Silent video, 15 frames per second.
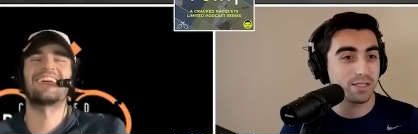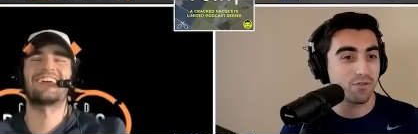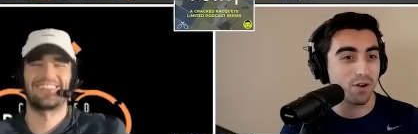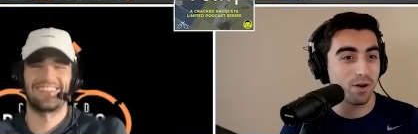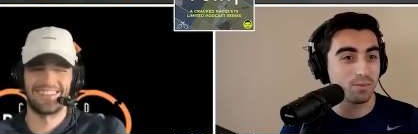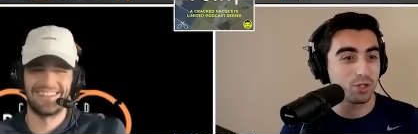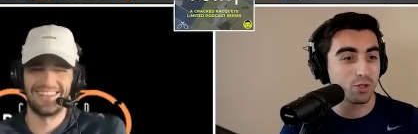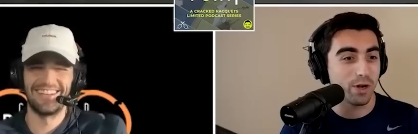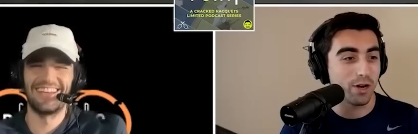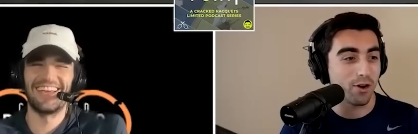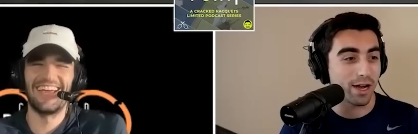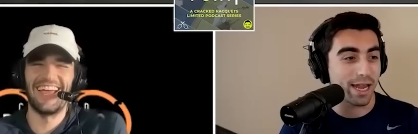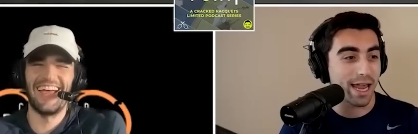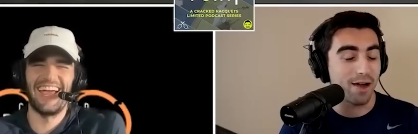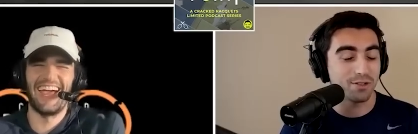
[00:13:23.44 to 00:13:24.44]
Speaker 1: from
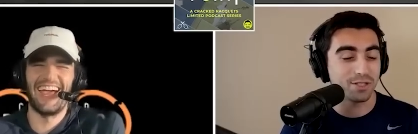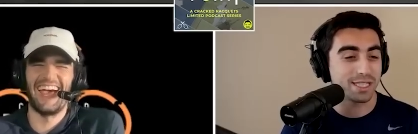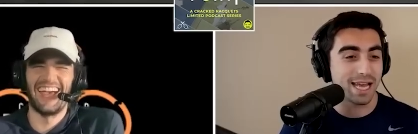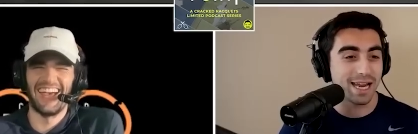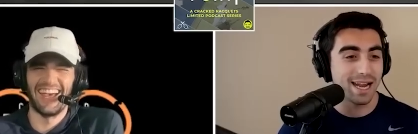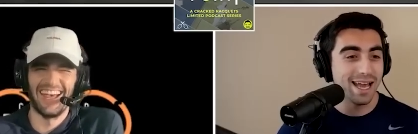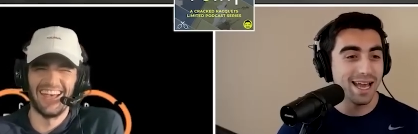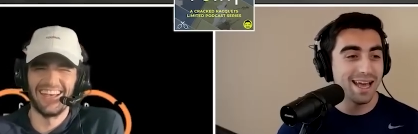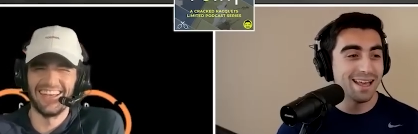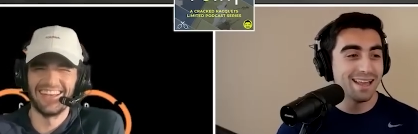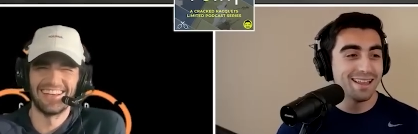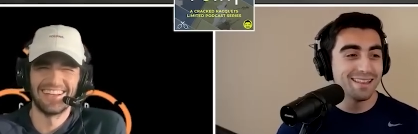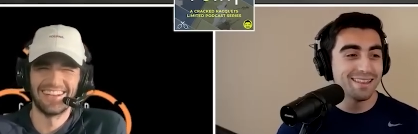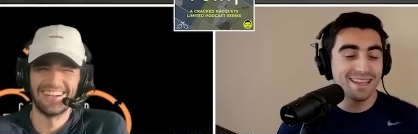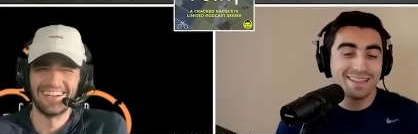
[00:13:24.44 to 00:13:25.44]
Twitter yeah. accounts that
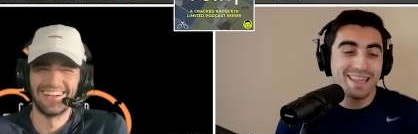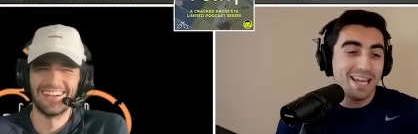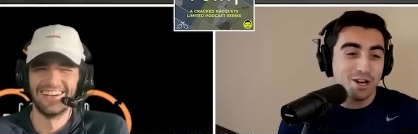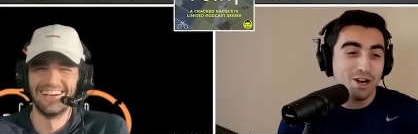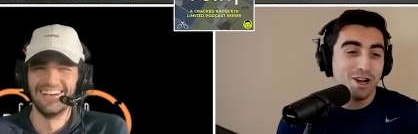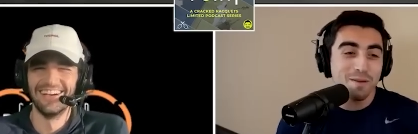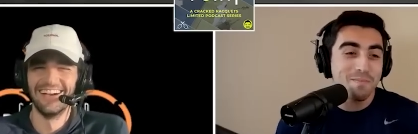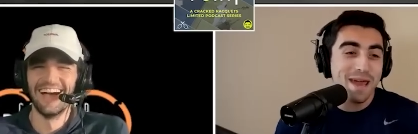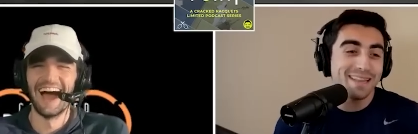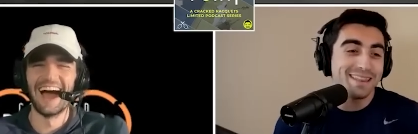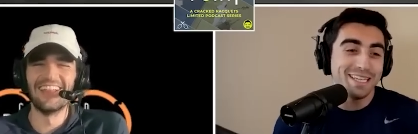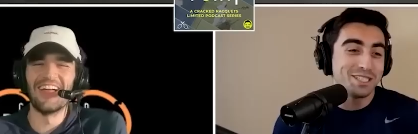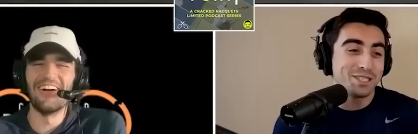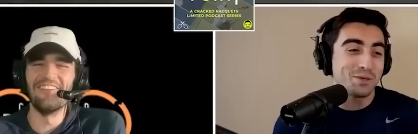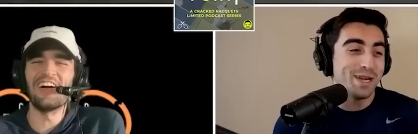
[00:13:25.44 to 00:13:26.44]
like they could have made I
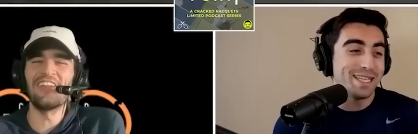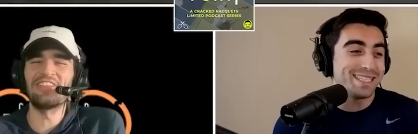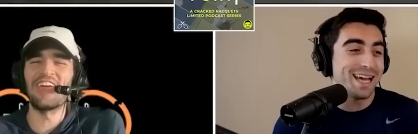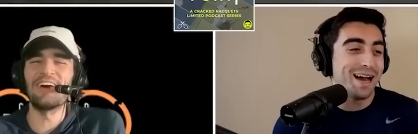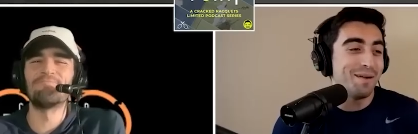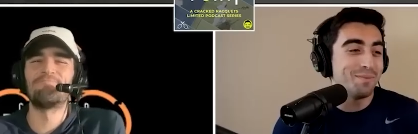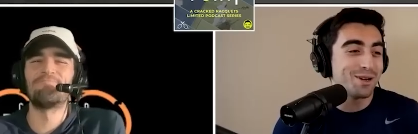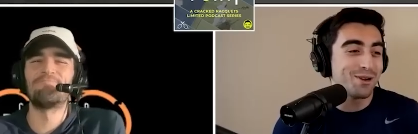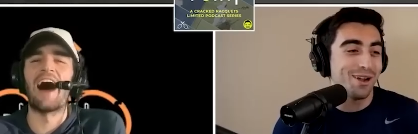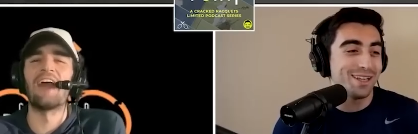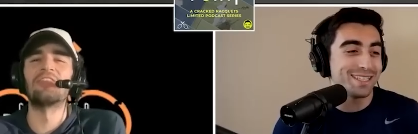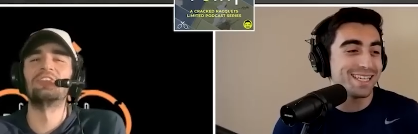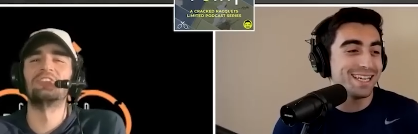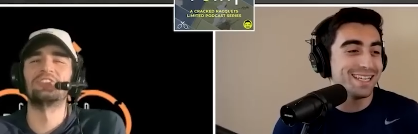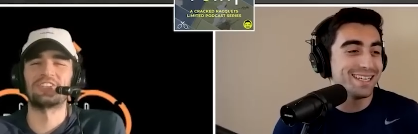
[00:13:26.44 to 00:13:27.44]
these tweets that that up.
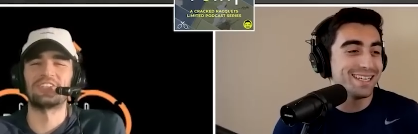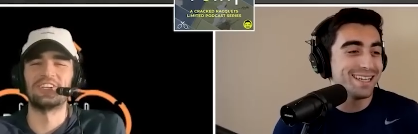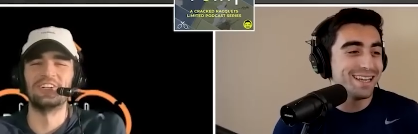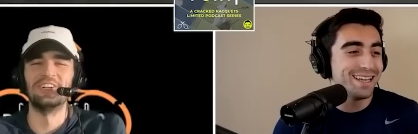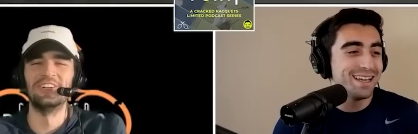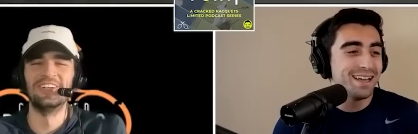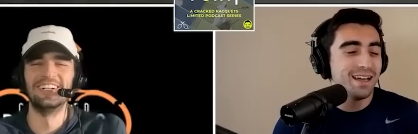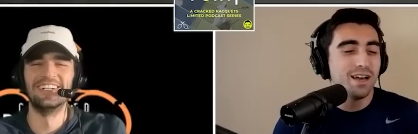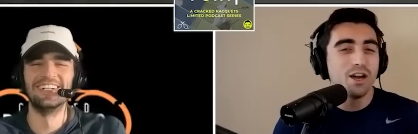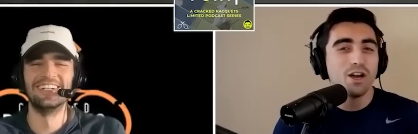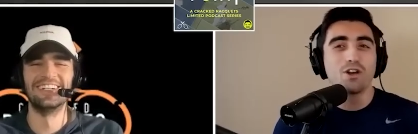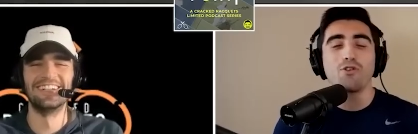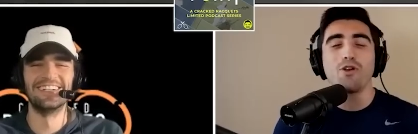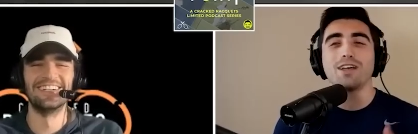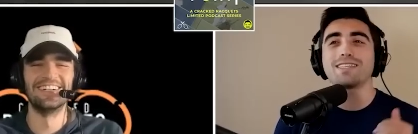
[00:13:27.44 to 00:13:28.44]
Bothers Gruskin. you,
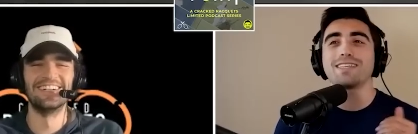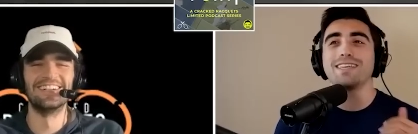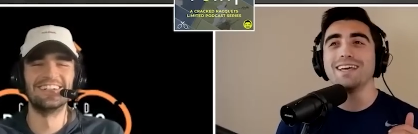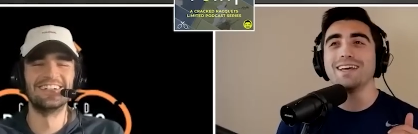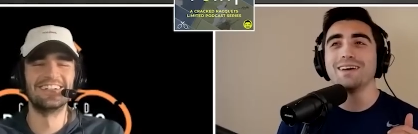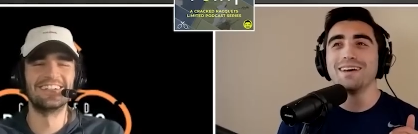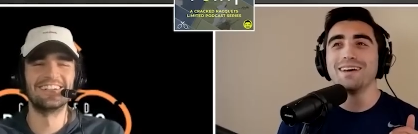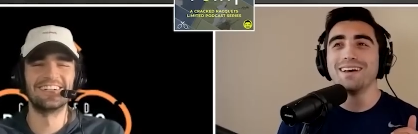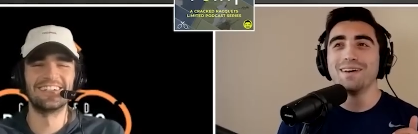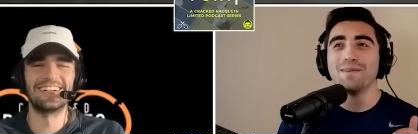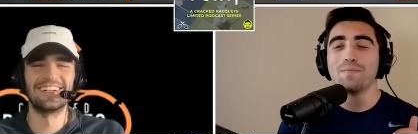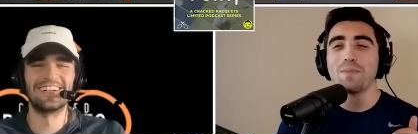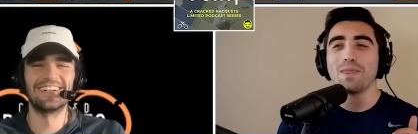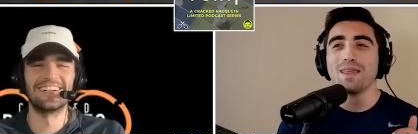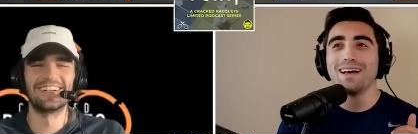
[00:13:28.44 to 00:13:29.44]
Grusky.
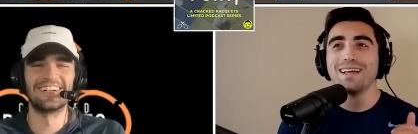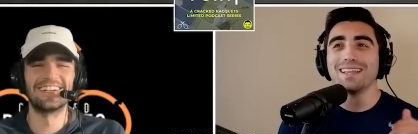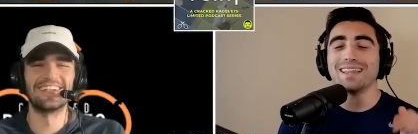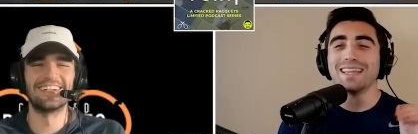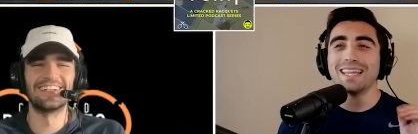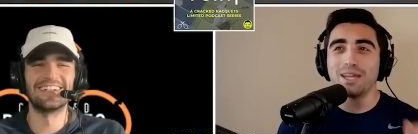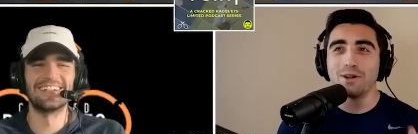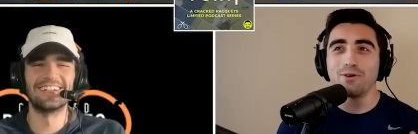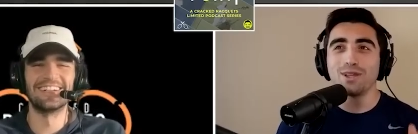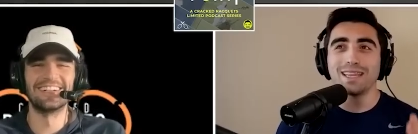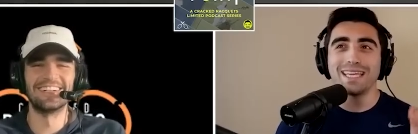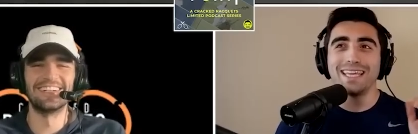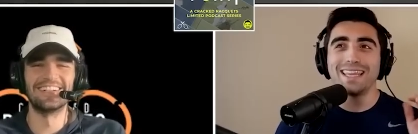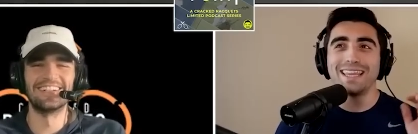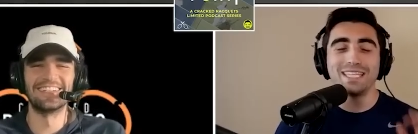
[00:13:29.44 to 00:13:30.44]

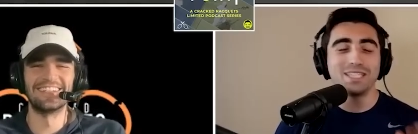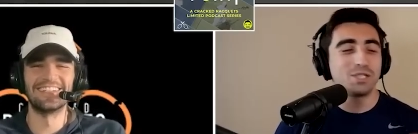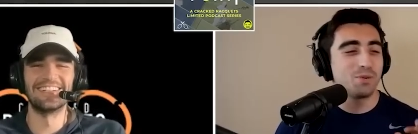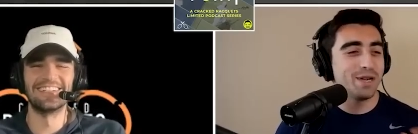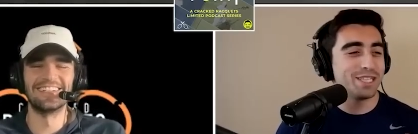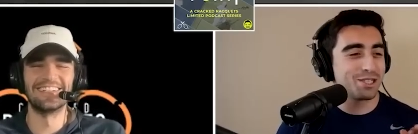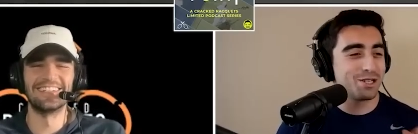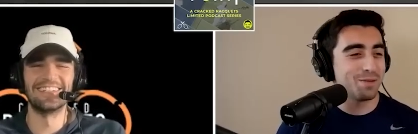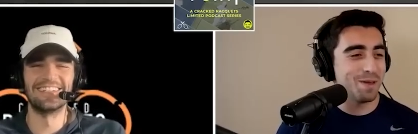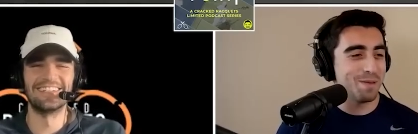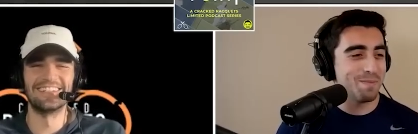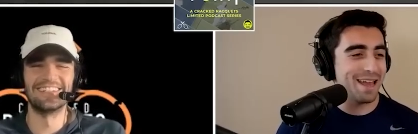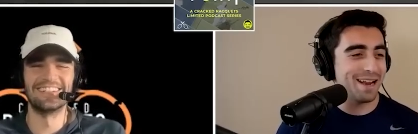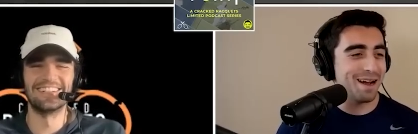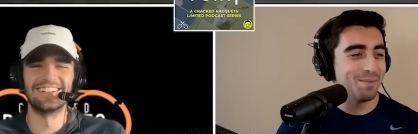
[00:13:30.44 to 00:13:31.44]
Literally, these tweets could be
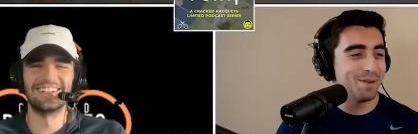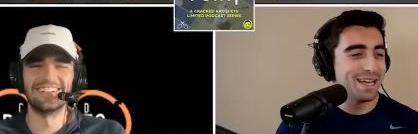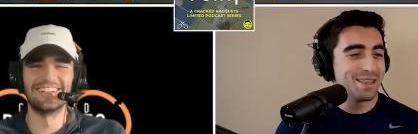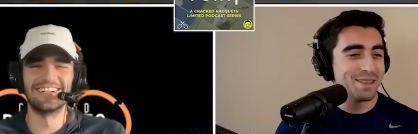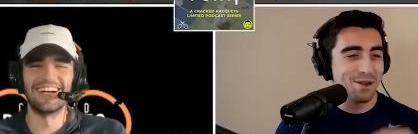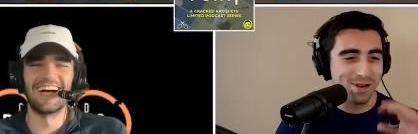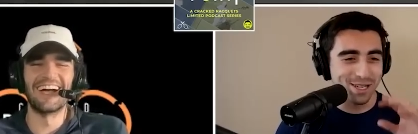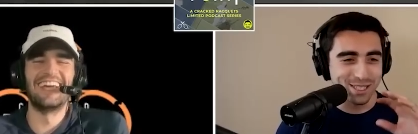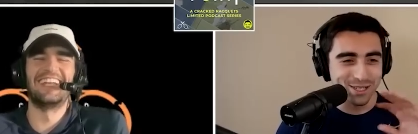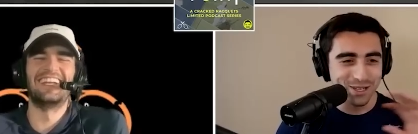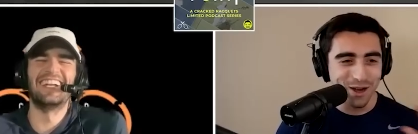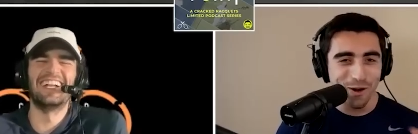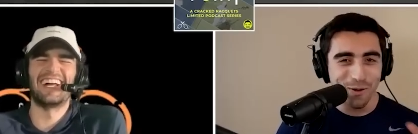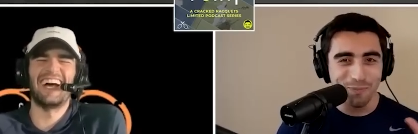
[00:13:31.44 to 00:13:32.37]
made up. There is no